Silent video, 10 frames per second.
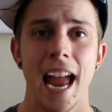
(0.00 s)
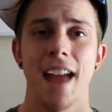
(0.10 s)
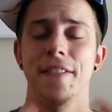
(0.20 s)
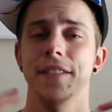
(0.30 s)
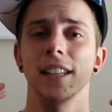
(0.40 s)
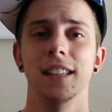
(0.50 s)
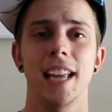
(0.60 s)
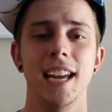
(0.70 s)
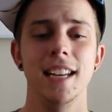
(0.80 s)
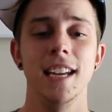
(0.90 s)
And then the
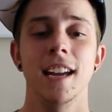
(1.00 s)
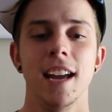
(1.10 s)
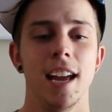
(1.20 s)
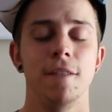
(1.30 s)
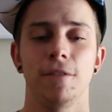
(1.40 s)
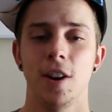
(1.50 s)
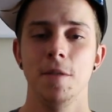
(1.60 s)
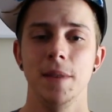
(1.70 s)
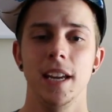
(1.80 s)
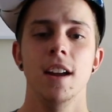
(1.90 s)
lady in front
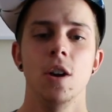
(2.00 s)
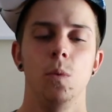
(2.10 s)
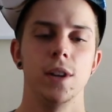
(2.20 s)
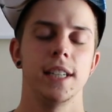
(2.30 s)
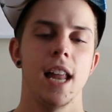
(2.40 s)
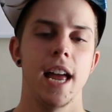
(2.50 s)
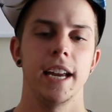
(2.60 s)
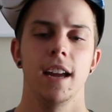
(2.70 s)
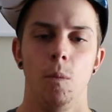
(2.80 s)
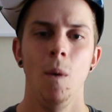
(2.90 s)
of me was
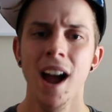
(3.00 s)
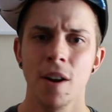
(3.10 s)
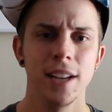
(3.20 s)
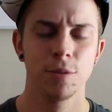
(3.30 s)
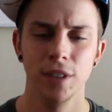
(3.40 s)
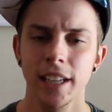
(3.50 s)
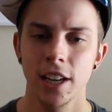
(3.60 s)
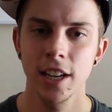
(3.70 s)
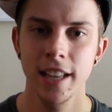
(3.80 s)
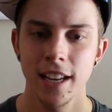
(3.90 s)
like, wow, it's really
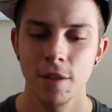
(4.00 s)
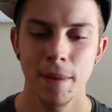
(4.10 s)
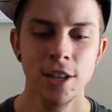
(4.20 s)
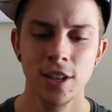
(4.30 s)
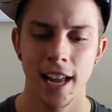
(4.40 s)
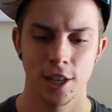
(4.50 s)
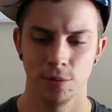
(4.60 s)
good that you mentioned that.